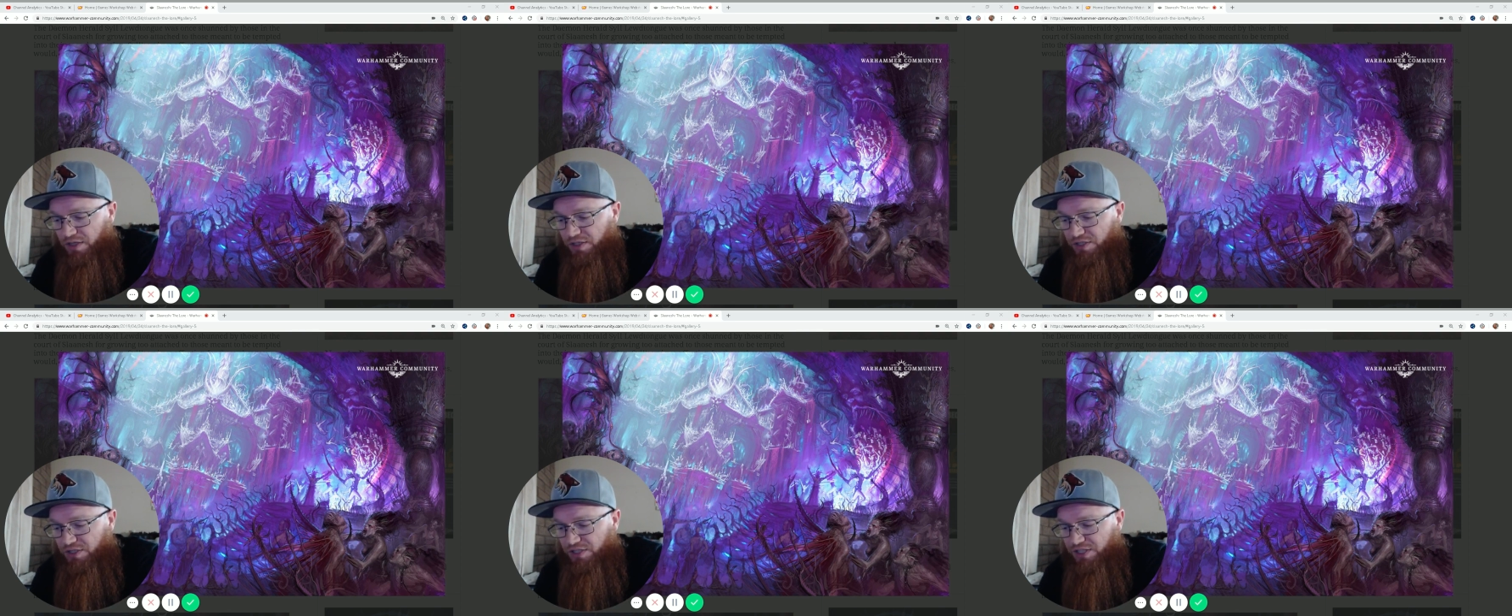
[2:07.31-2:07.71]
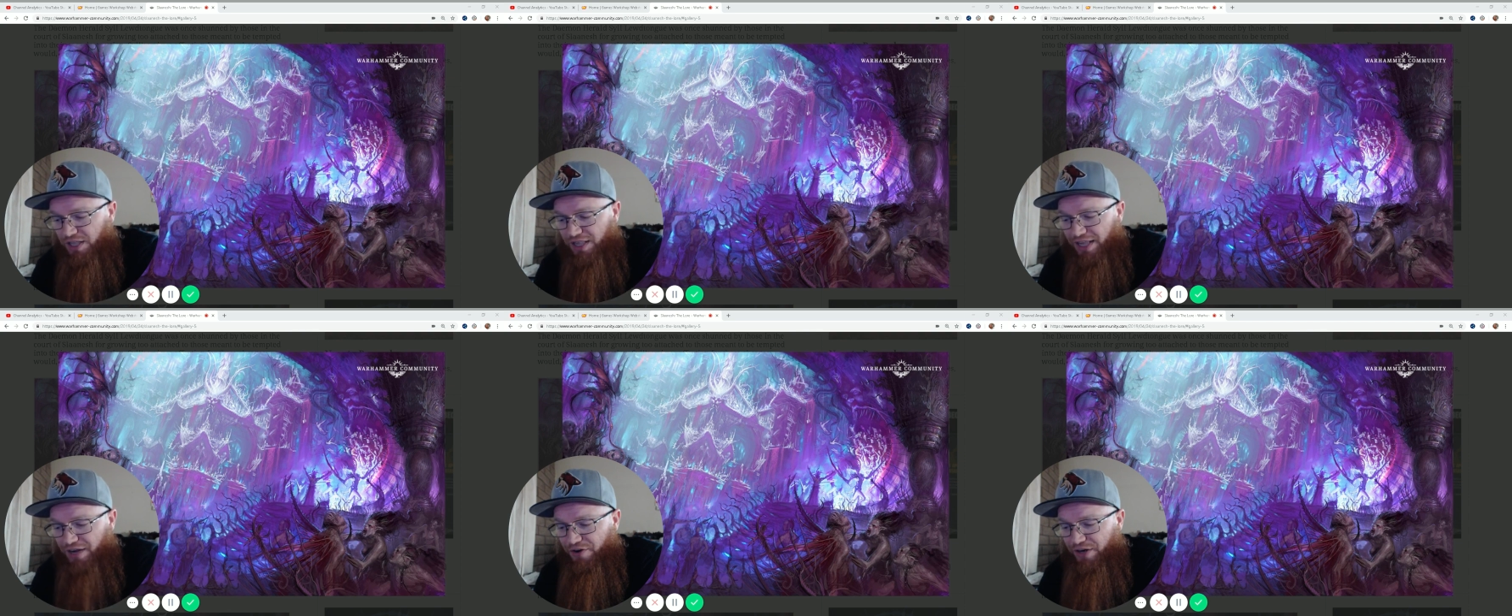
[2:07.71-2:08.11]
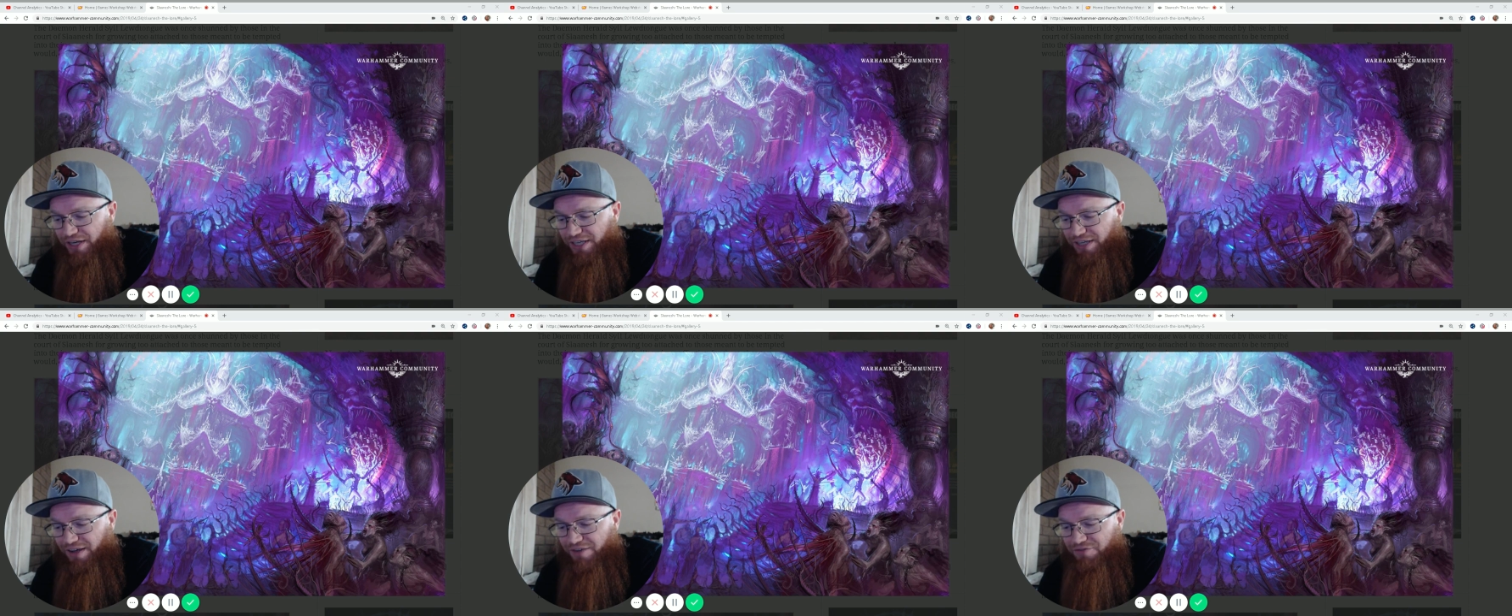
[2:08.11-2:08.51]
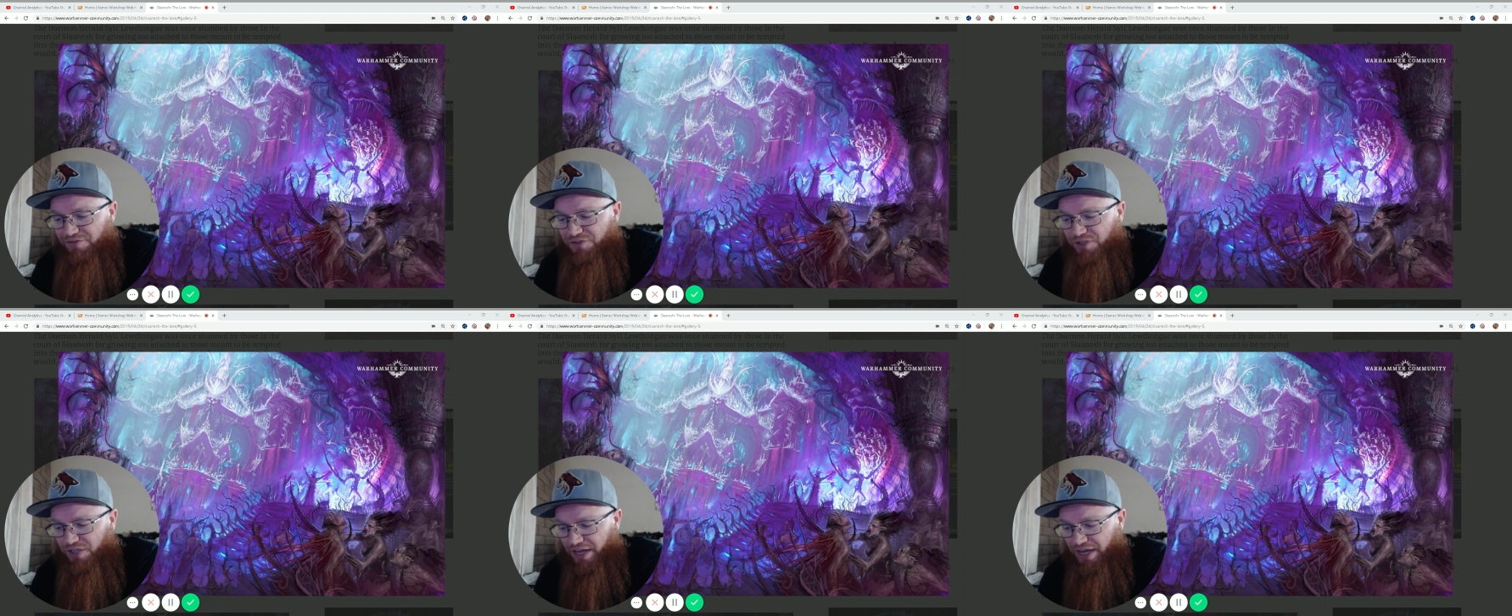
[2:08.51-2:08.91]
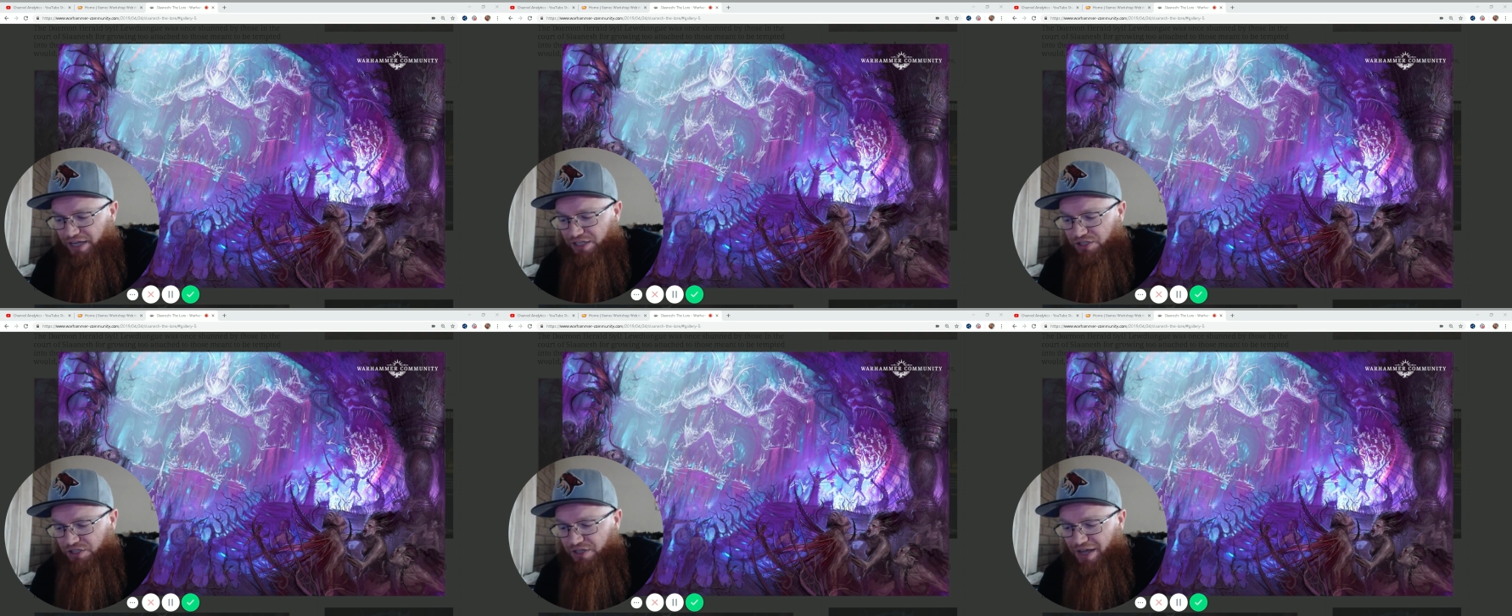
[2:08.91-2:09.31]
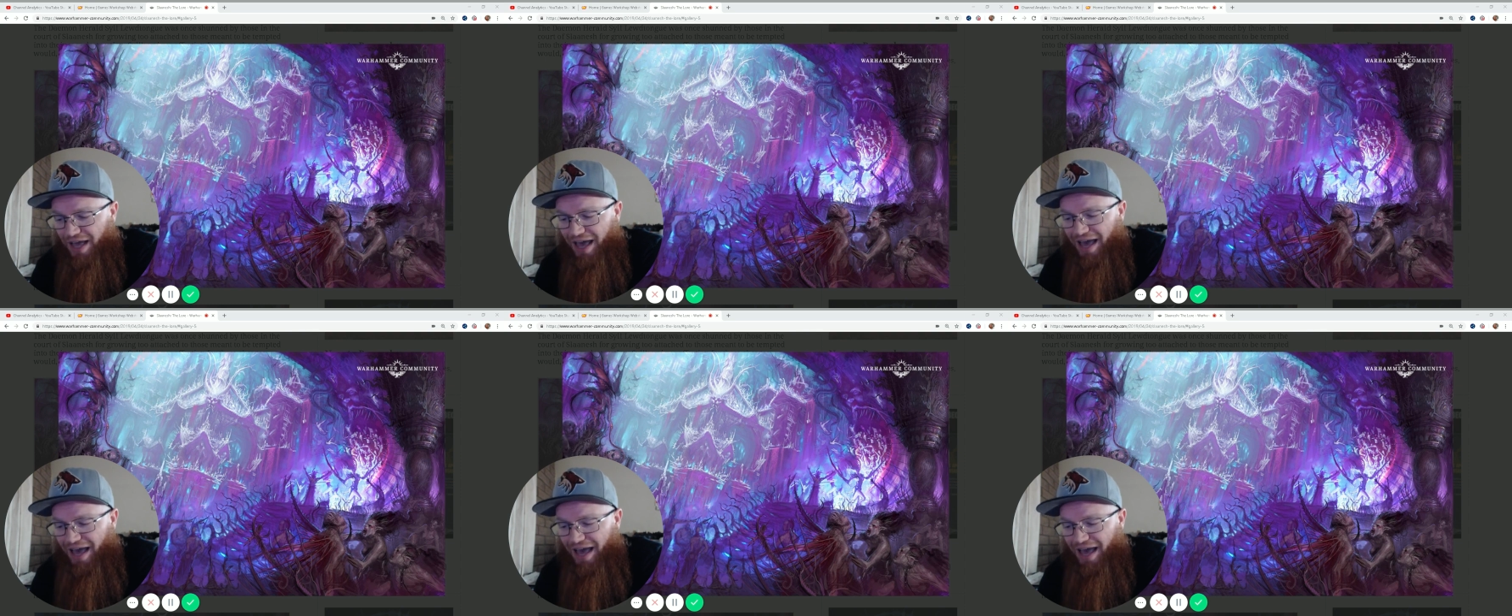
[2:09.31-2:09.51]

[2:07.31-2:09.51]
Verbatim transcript: Celerity of Slaanesh.